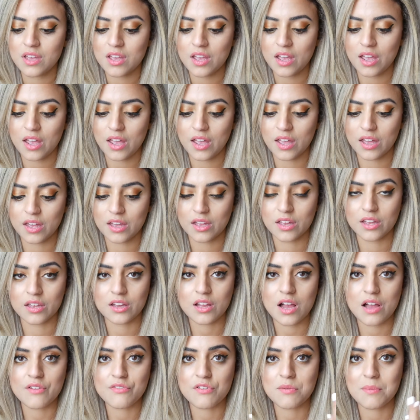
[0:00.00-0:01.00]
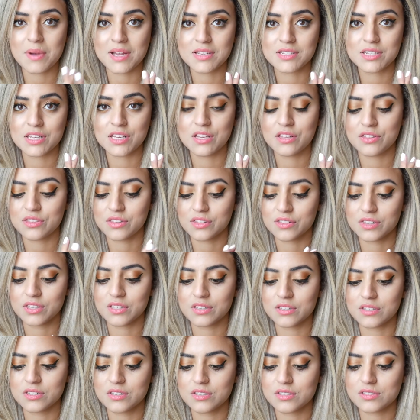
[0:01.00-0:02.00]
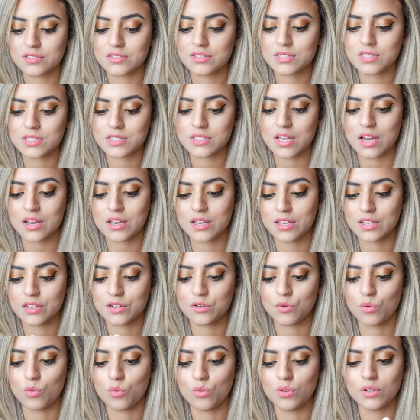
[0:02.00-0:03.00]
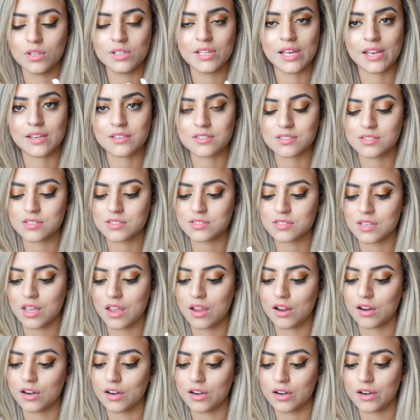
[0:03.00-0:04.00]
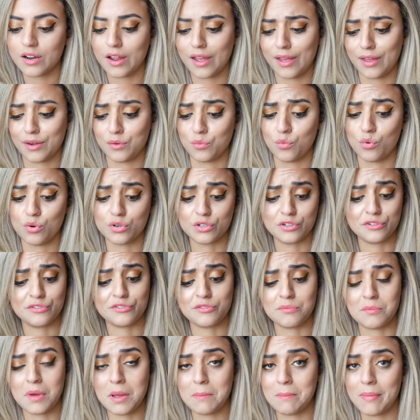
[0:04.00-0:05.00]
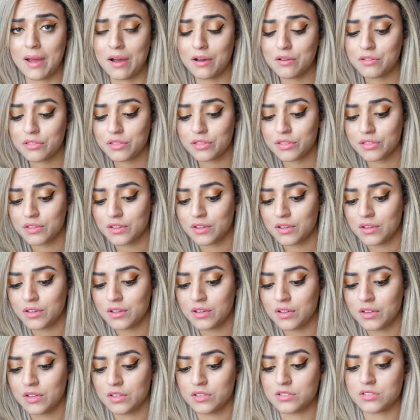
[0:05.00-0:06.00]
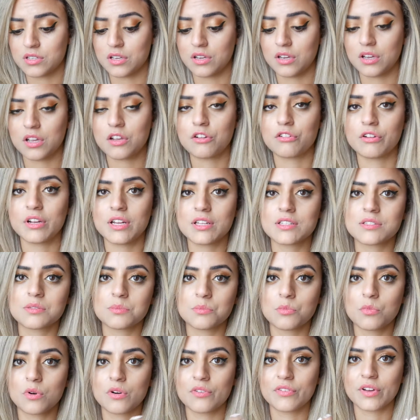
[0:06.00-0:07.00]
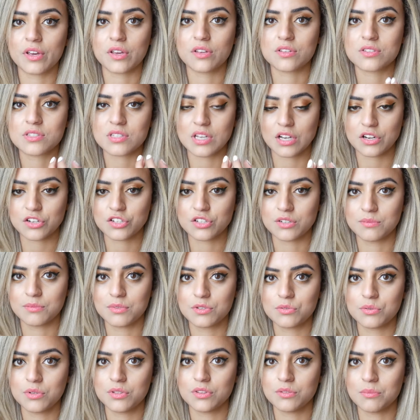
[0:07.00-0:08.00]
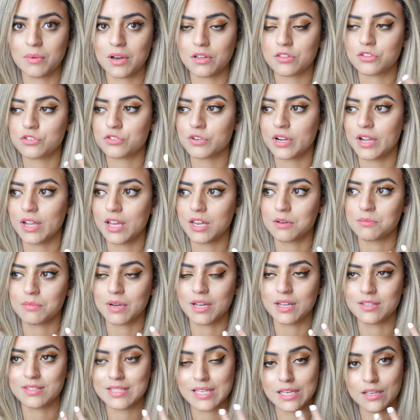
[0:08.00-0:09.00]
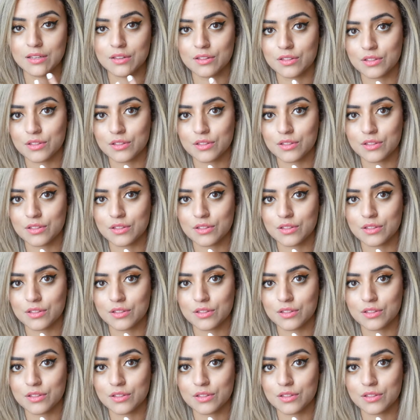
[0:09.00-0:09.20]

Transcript: and cover my teeth, and then suck in all excess air and water from my mouth. So it creates more of like a suction between the mouth tray and my teeth.